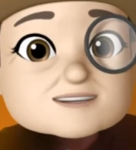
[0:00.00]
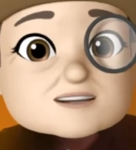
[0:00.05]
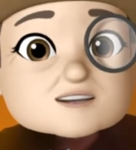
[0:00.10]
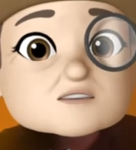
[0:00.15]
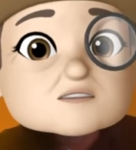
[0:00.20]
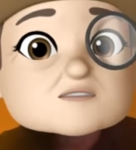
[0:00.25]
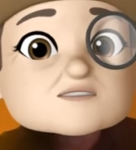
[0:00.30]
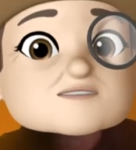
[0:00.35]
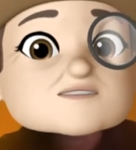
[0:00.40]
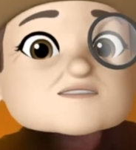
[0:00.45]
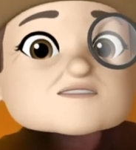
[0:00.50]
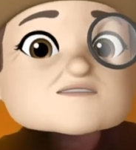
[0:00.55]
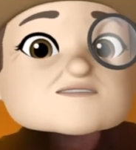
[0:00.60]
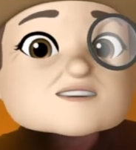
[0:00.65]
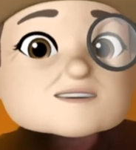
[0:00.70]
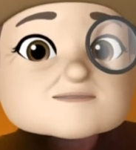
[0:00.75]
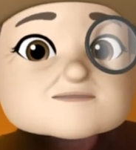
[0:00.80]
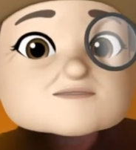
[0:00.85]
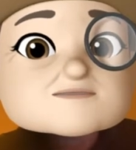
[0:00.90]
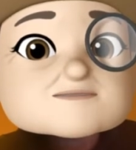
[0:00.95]
was
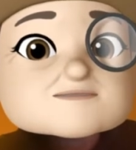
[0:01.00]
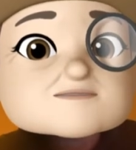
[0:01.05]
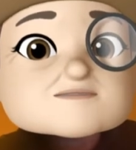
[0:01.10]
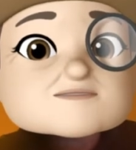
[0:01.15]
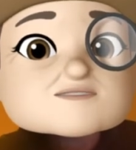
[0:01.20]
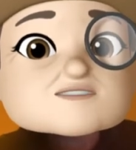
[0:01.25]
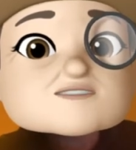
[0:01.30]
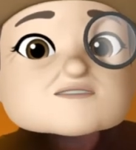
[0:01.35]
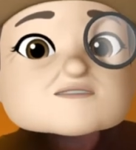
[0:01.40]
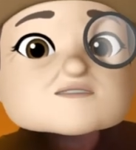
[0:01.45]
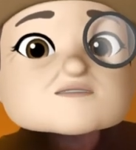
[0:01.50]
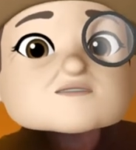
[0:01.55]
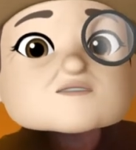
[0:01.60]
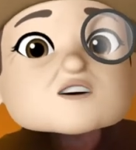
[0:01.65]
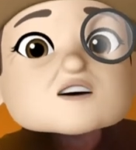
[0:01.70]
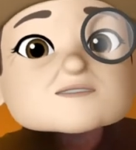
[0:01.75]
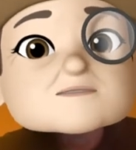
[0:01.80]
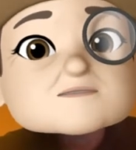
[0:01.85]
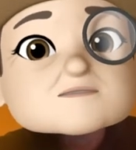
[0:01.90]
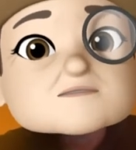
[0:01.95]
susceptible to
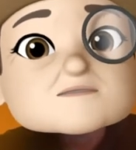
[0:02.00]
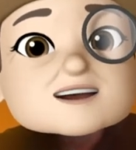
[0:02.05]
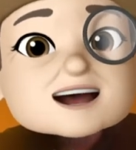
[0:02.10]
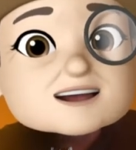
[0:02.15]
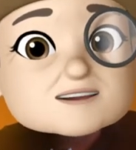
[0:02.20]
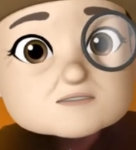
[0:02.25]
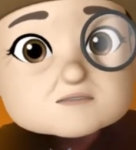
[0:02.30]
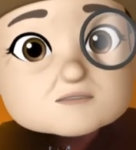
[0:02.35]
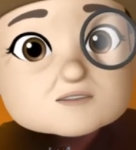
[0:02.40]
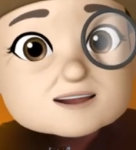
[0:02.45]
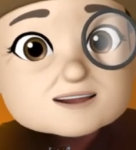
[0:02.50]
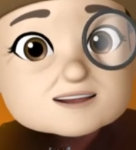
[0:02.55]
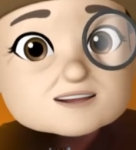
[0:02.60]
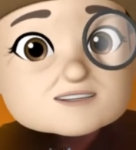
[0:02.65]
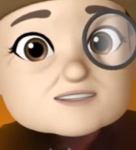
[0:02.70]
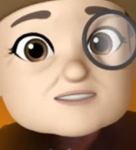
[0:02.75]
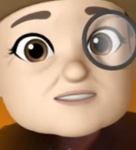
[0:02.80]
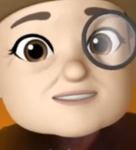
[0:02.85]
malware